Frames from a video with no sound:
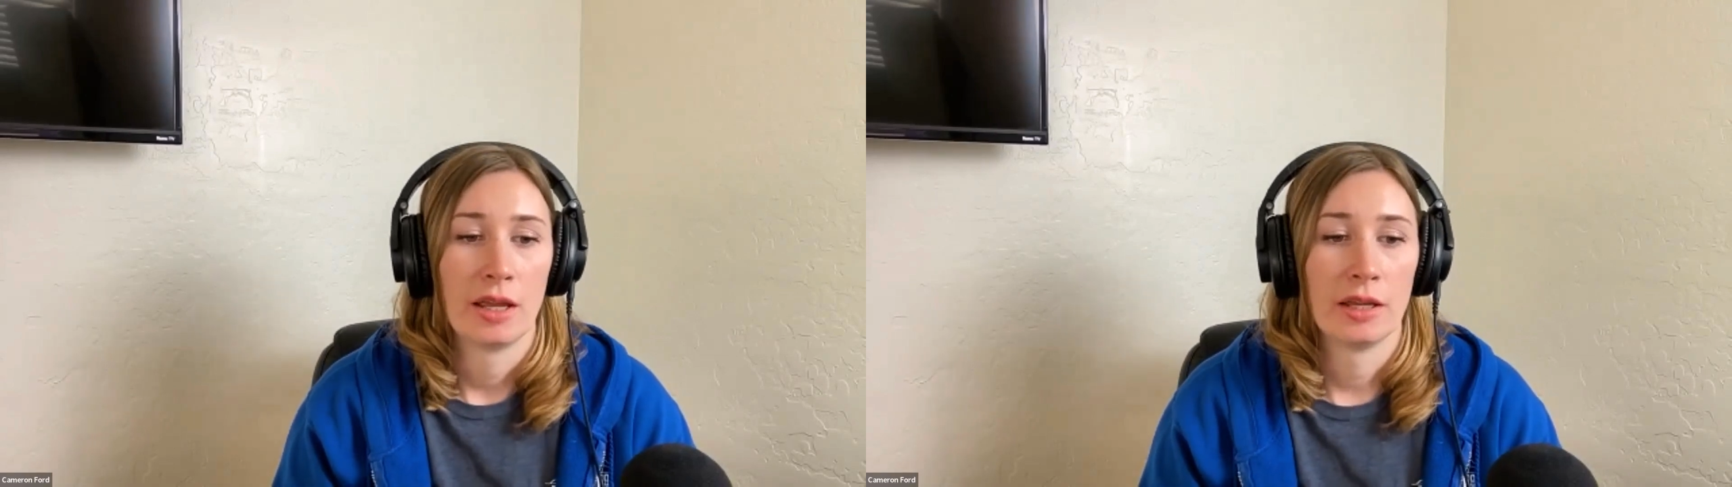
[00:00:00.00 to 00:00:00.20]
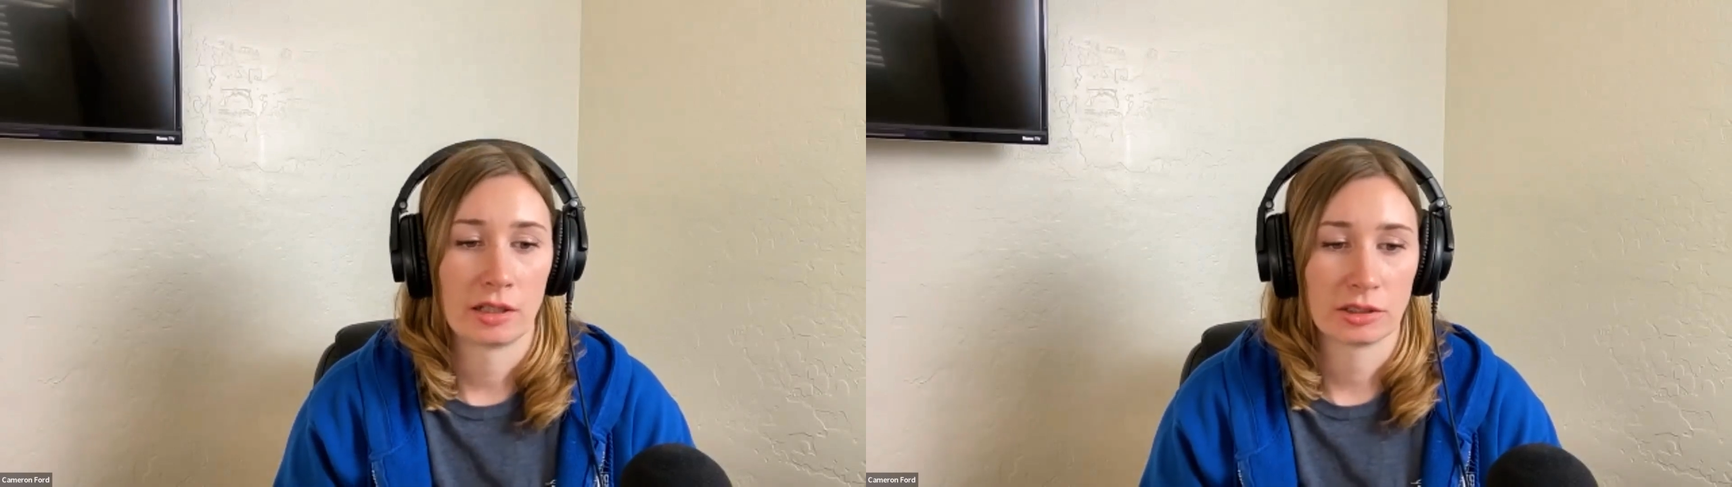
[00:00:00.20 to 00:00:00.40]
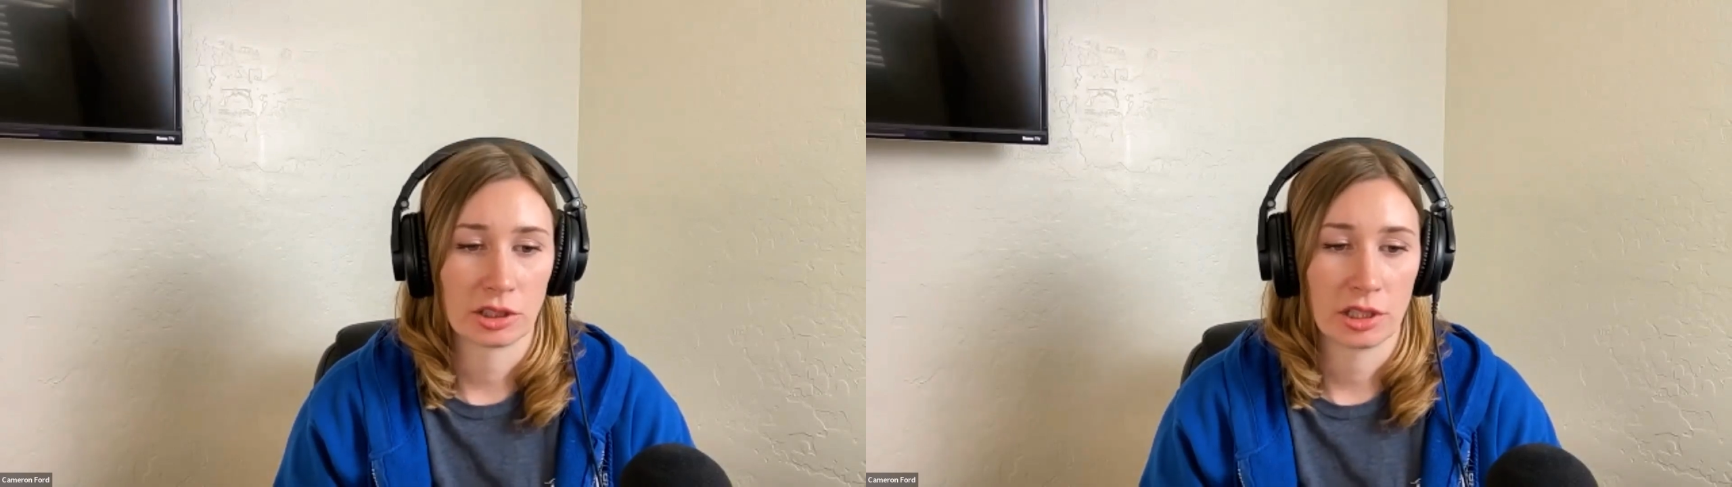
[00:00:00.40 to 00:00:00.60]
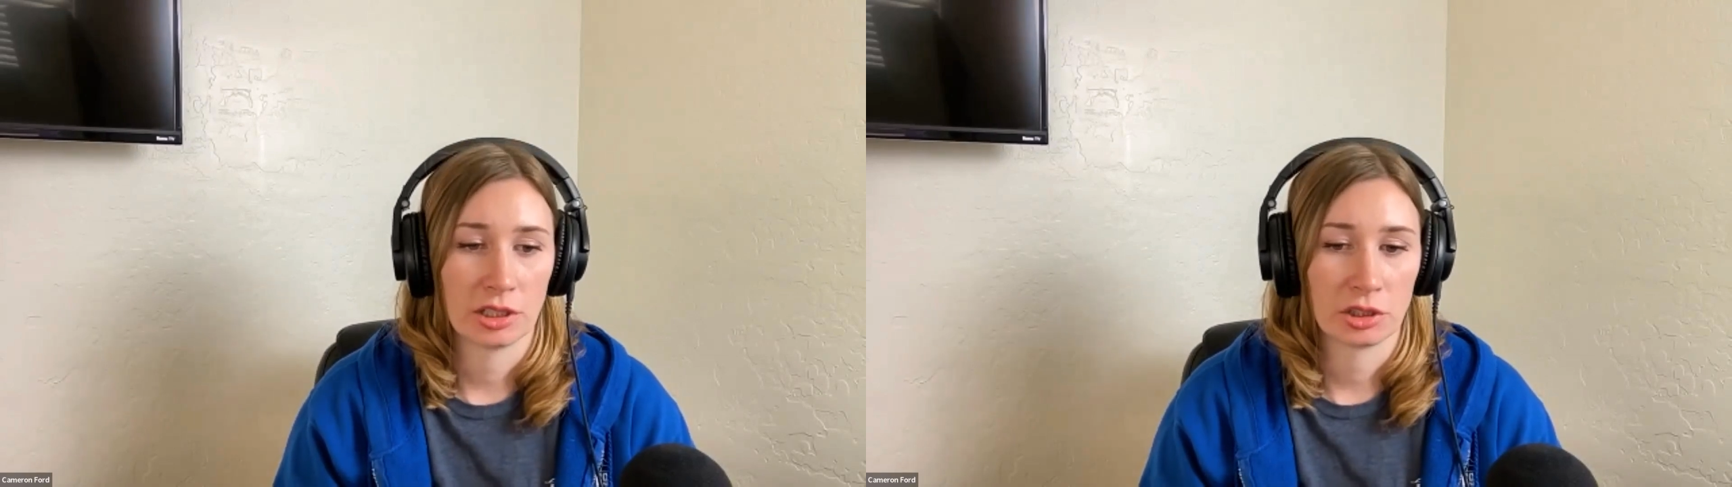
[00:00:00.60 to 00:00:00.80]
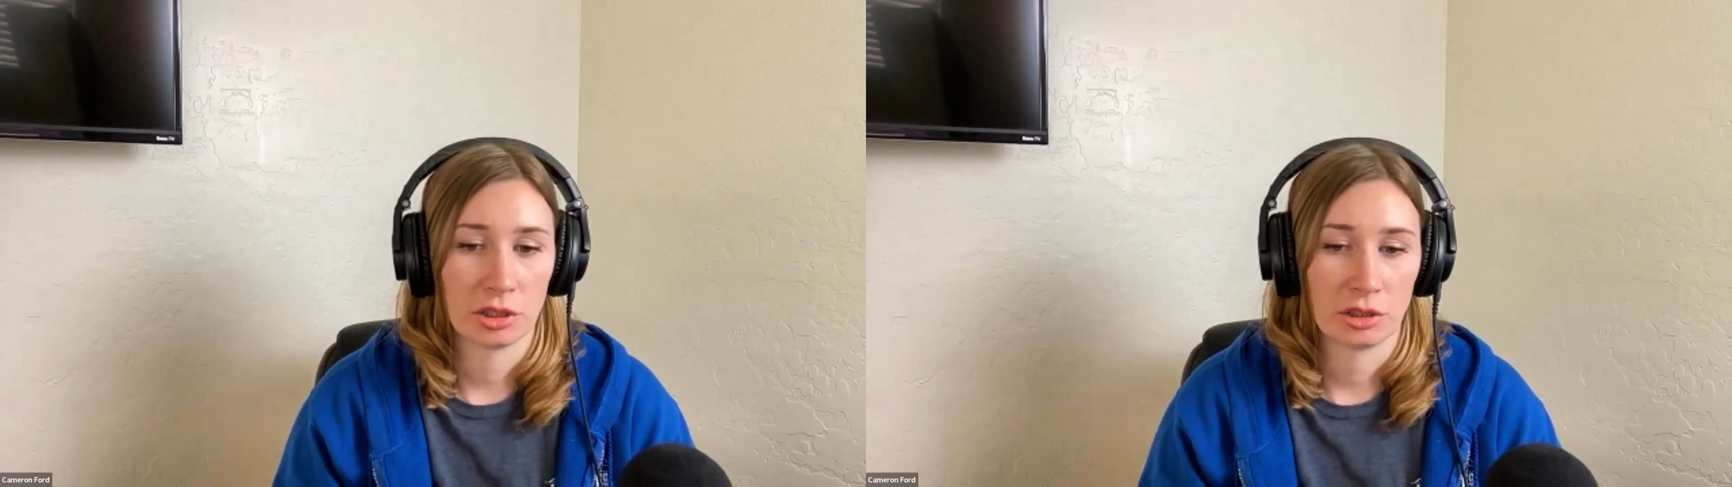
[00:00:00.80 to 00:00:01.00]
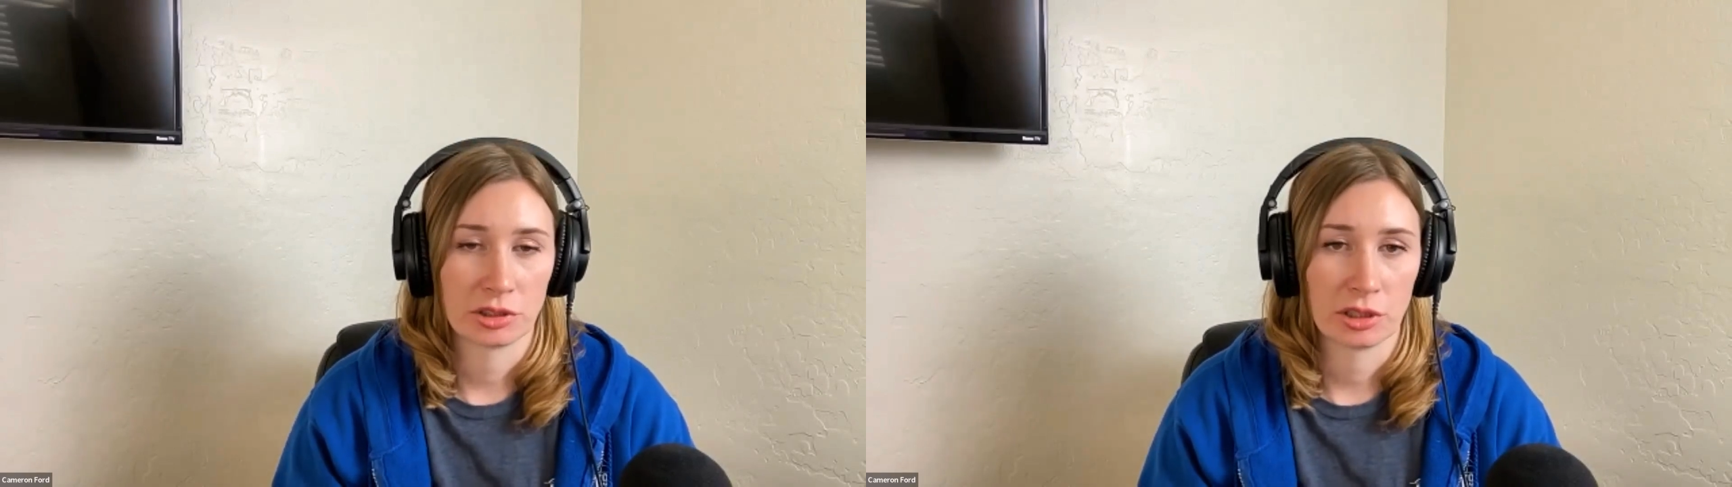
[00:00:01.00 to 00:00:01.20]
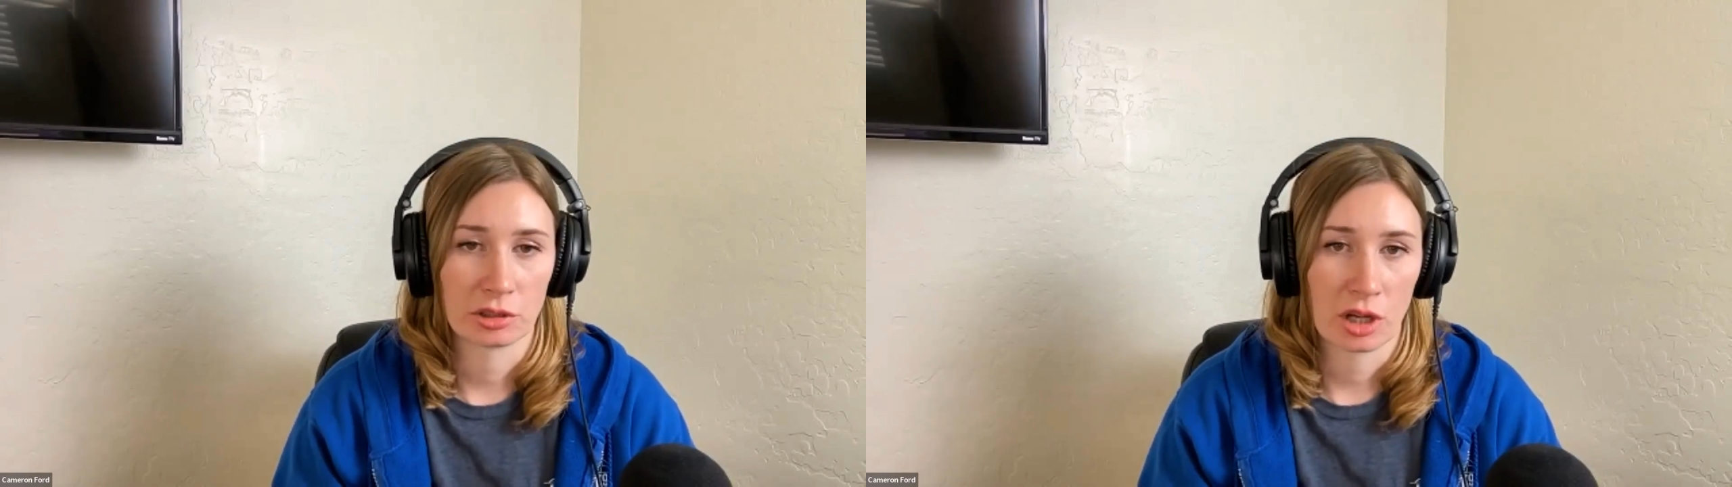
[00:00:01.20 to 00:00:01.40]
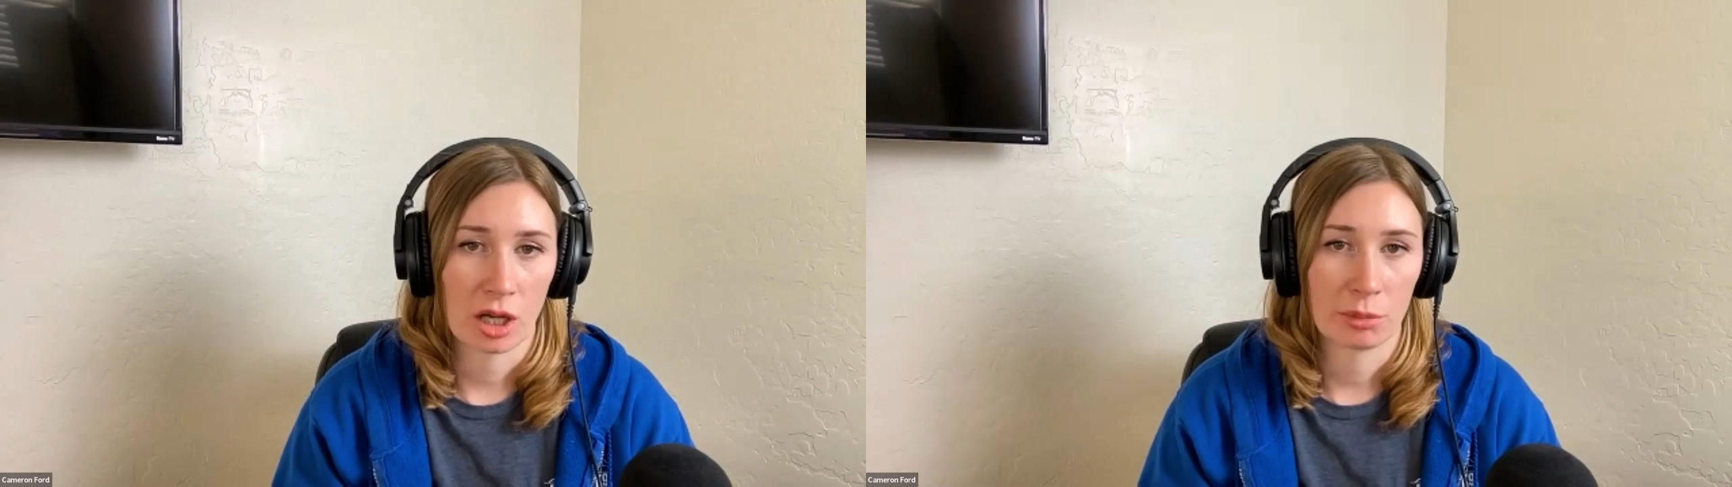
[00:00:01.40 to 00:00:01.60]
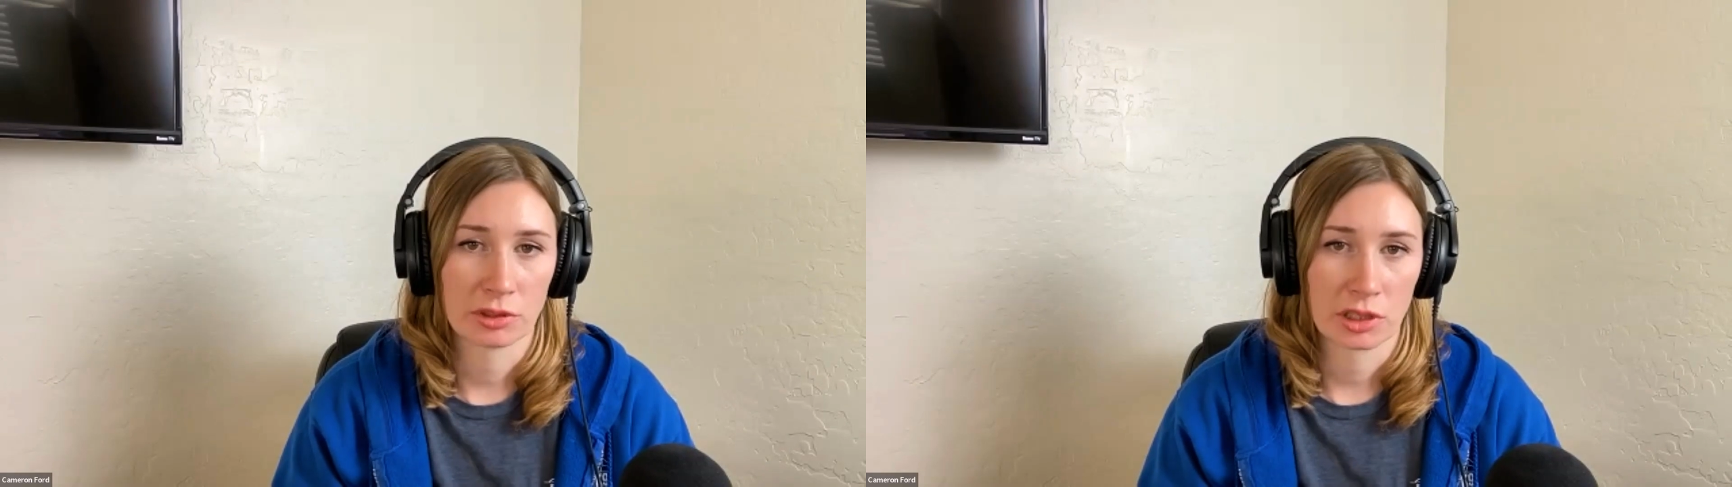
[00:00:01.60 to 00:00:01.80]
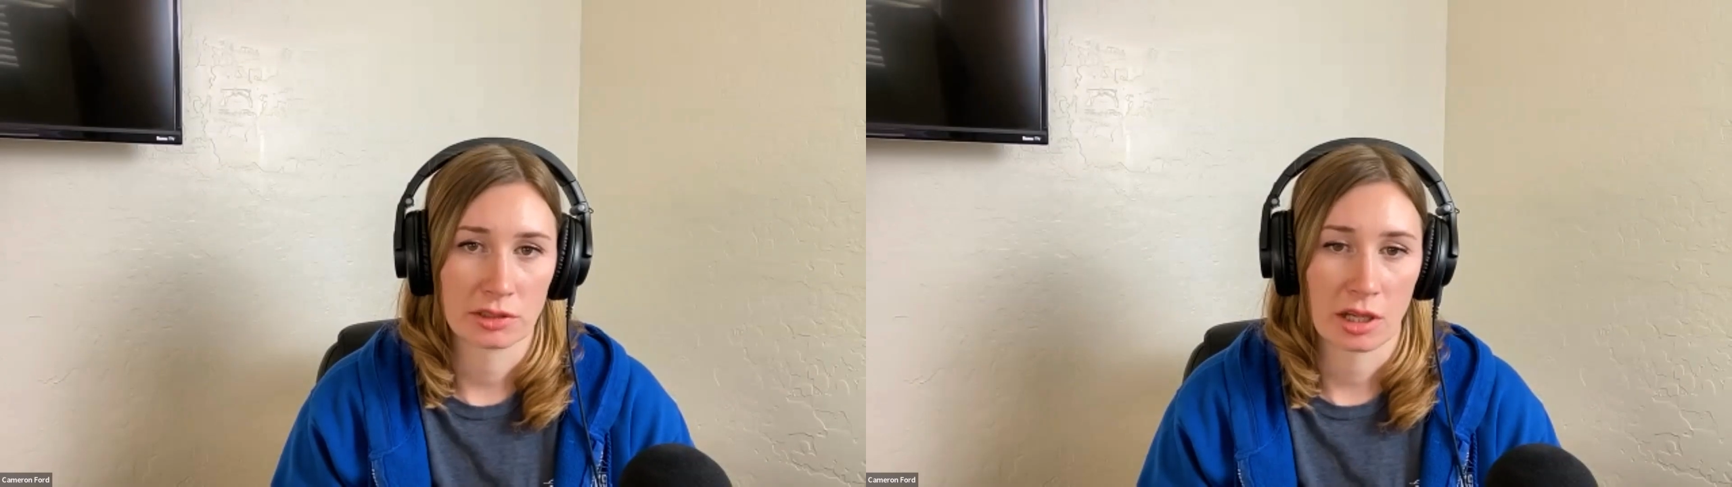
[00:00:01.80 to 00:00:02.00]
and I'll start introducing those
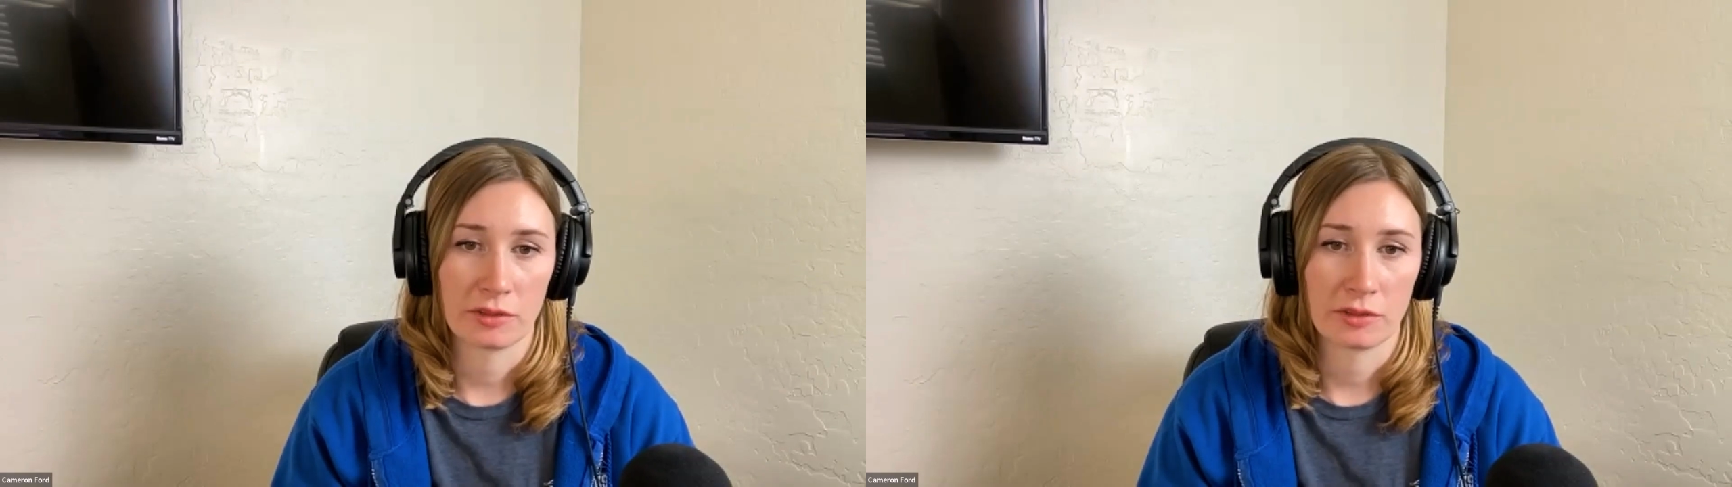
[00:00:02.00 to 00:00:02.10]
combos because